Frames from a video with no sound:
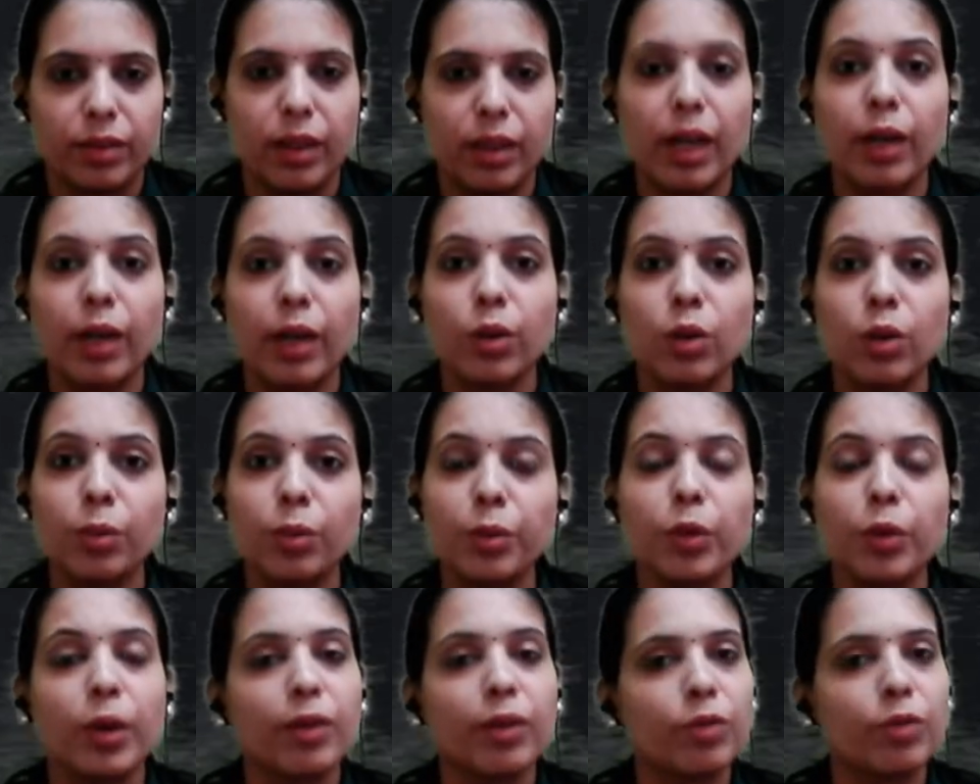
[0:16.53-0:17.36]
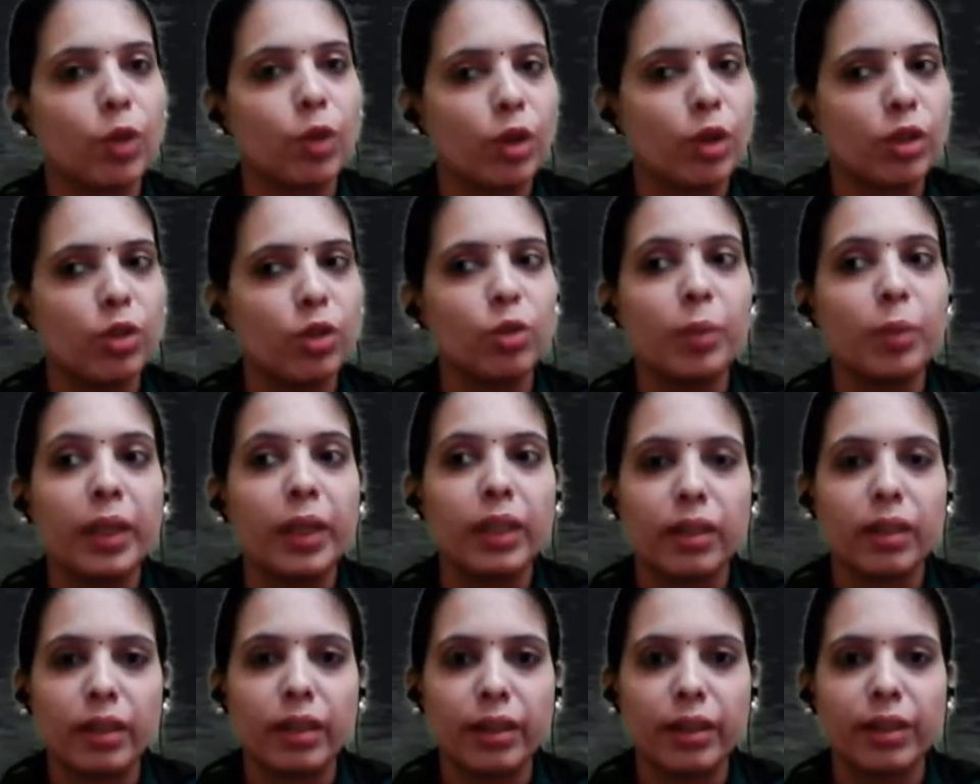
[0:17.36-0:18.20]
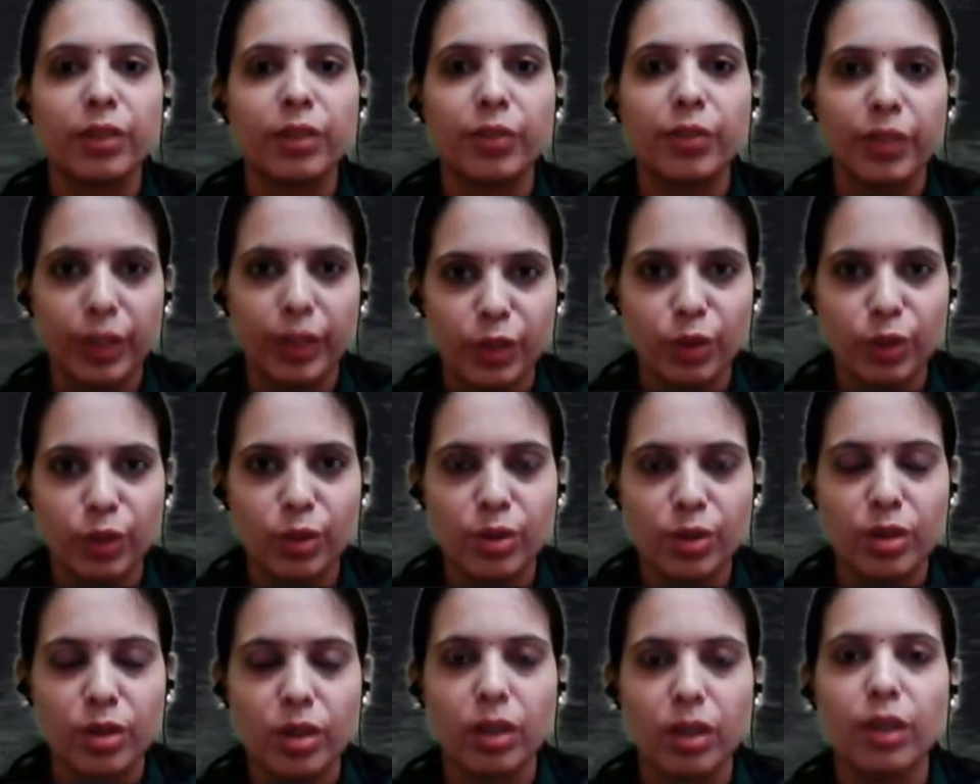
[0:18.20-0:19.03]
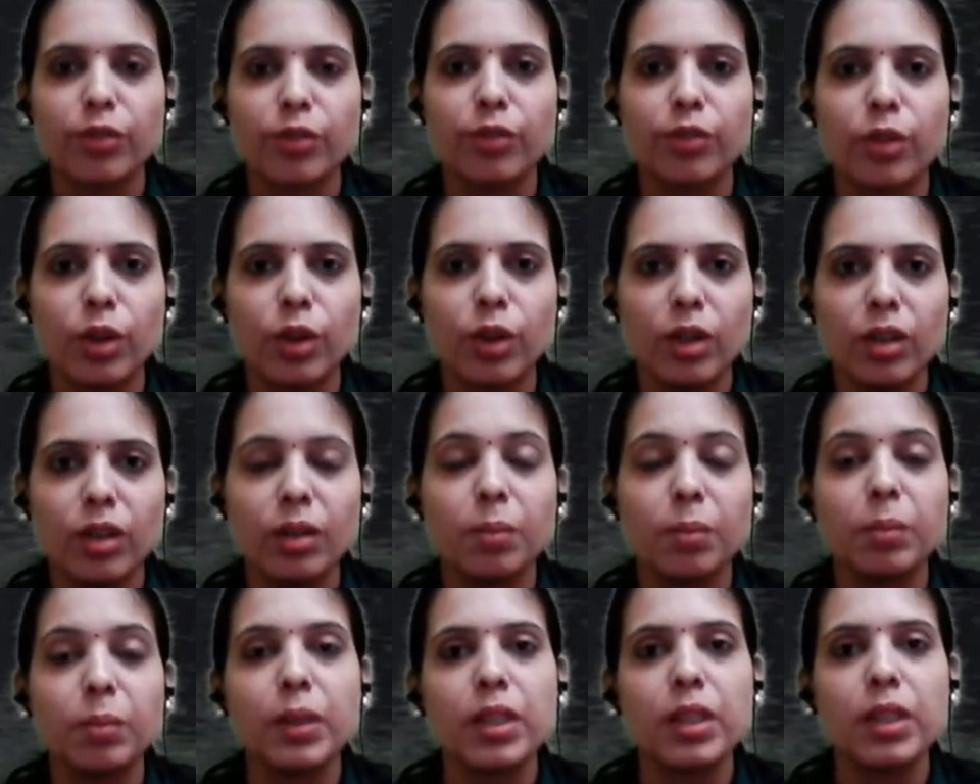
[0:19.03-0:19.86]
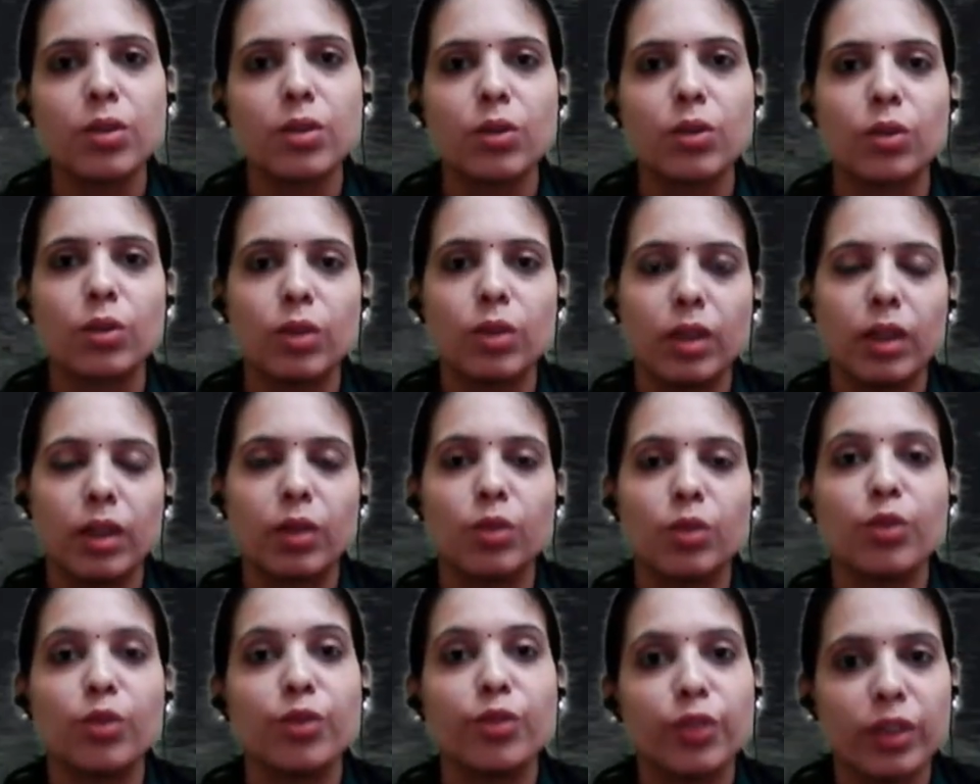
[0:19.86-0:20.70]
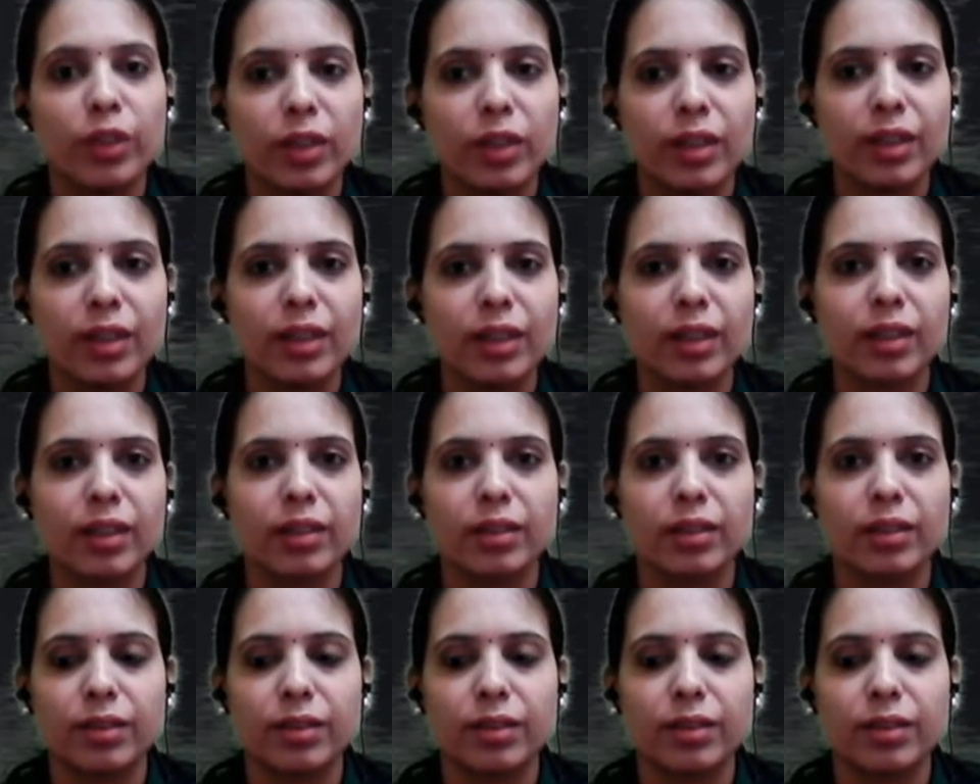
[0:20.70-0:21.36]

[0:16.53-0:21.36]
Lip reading: I hope you have gone through my earlier videos. If not, please scroll down for the link.